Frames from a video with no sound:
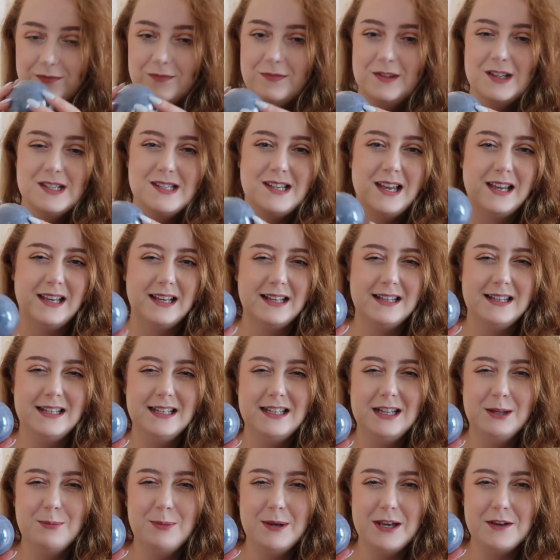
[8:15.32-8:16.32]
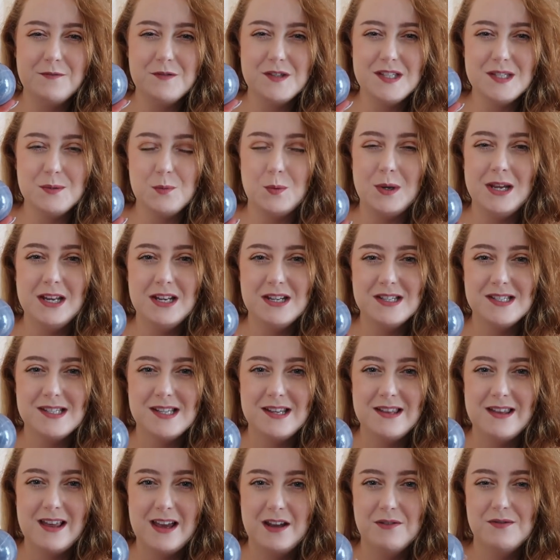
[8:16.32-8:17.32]
there's like a little bit of sweetness
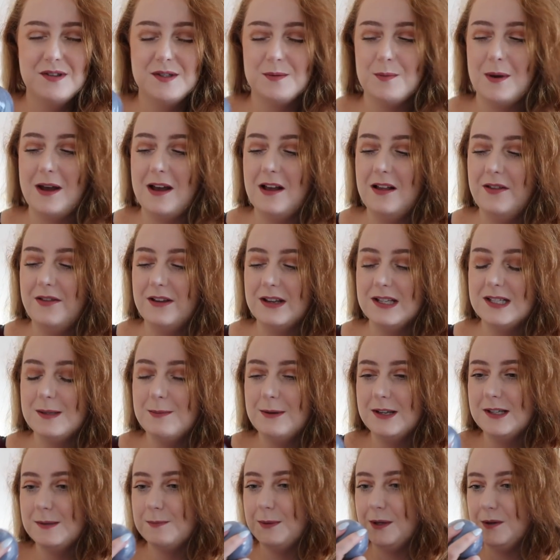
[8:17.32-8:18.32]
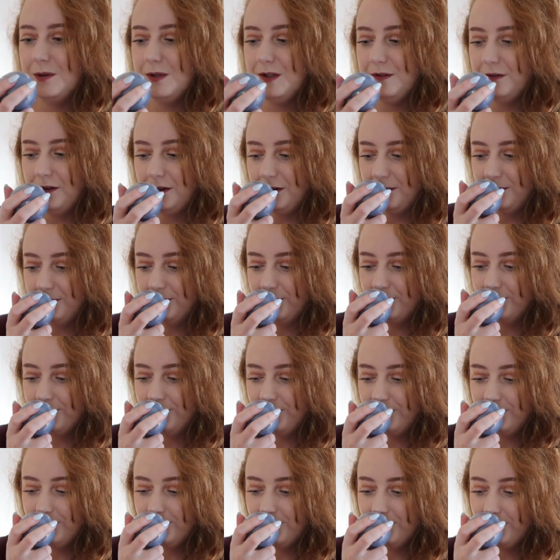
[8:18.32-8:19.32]
in there as well. That smells beautiful.
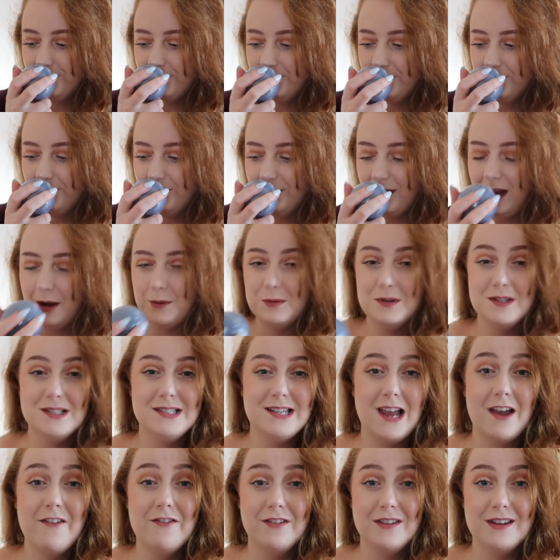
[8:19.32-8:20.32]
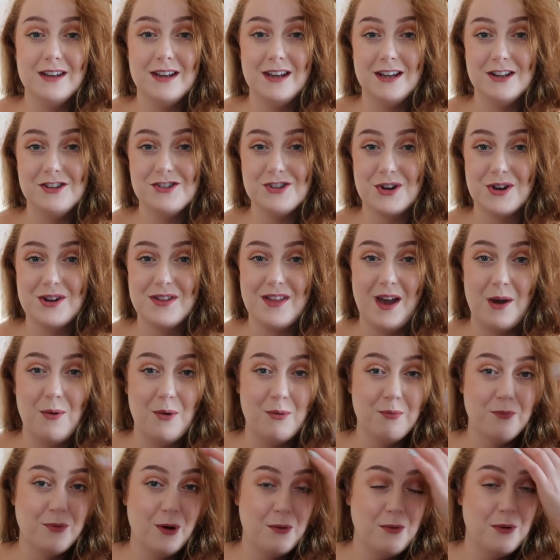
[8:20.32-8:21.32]
I will definitely enjoy that
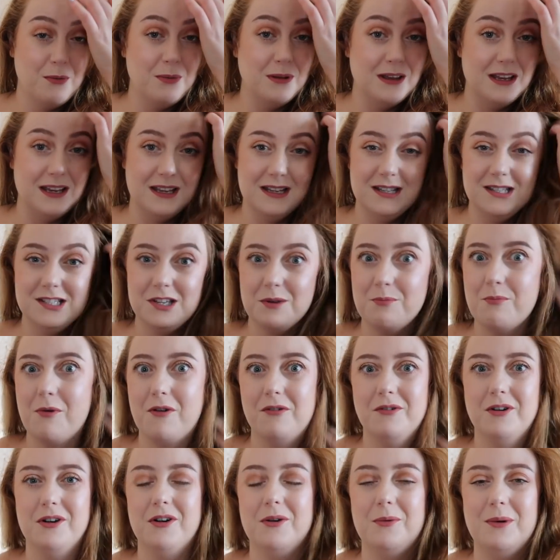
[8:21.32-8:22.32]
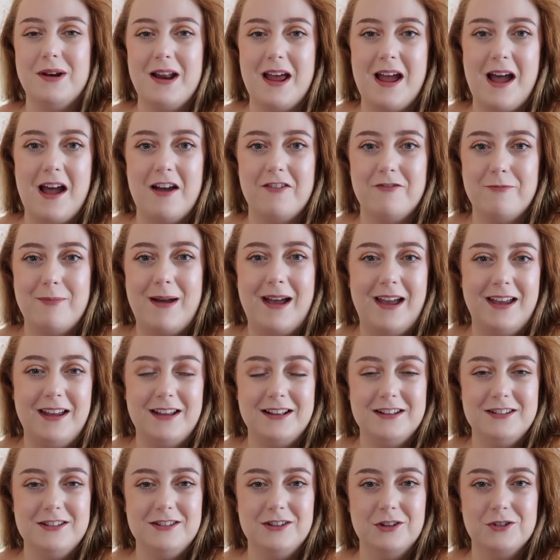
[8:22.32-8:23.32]
one probably tomorrow when I have my
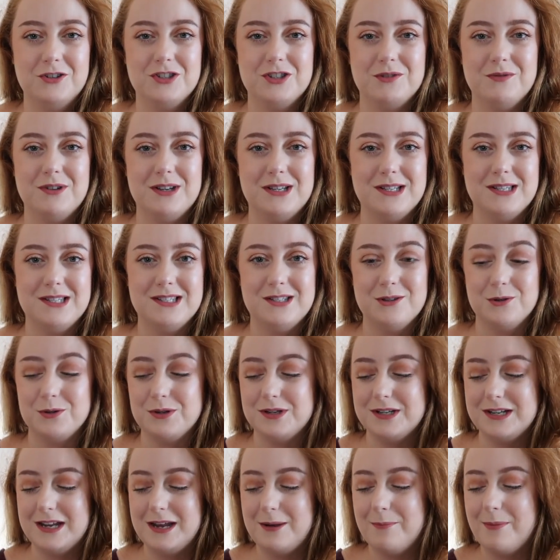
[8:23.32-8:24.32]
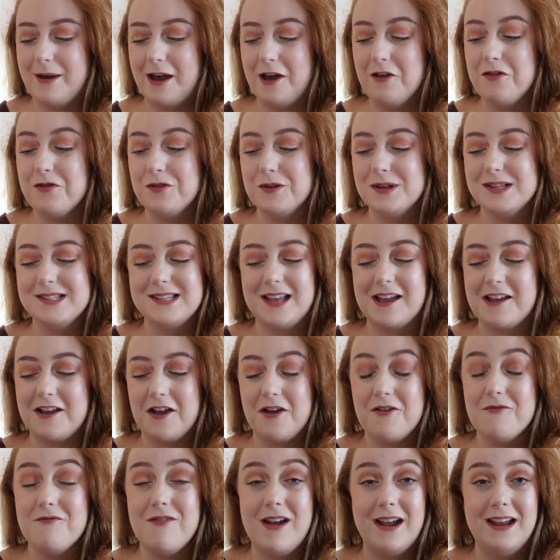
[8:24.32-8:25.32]
luxury Sunday bath. It's
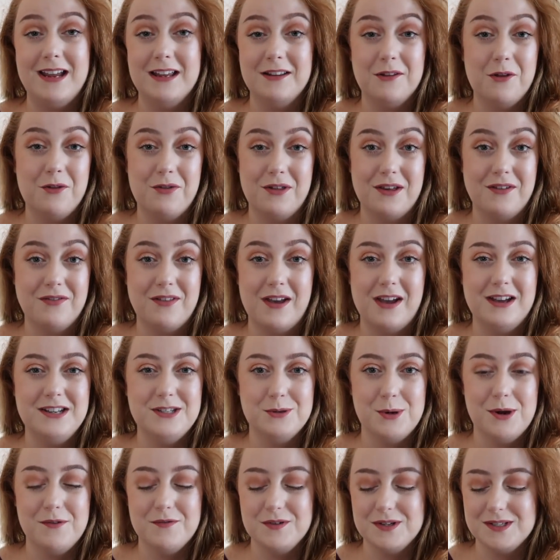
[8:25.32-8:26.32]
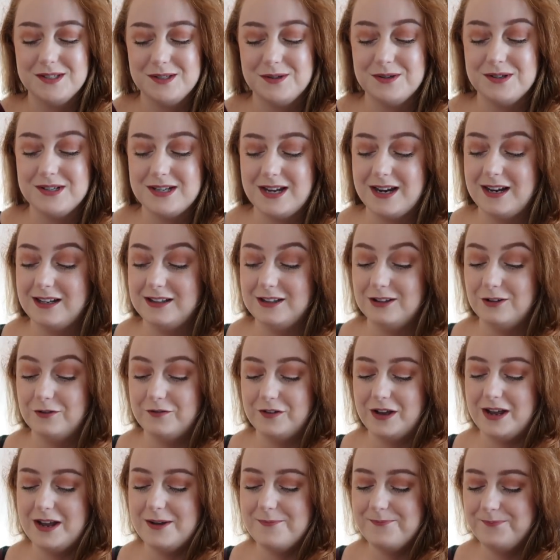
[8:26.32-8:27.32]
like a regular thing that I do every Sunday. I
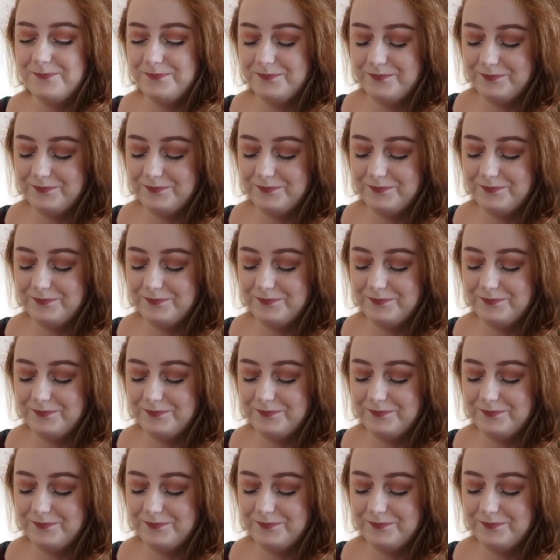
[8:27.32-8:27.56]
love it.